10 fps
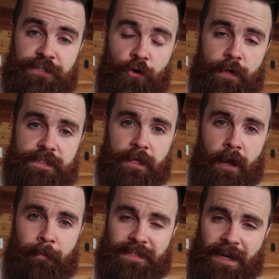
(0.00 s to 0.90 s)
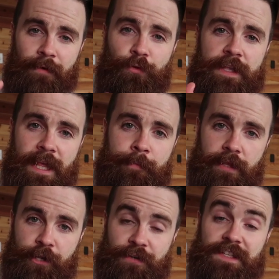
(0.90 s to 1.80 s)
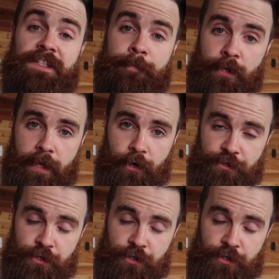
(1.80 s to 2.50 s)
So it's not really an emulator; it's a simulator.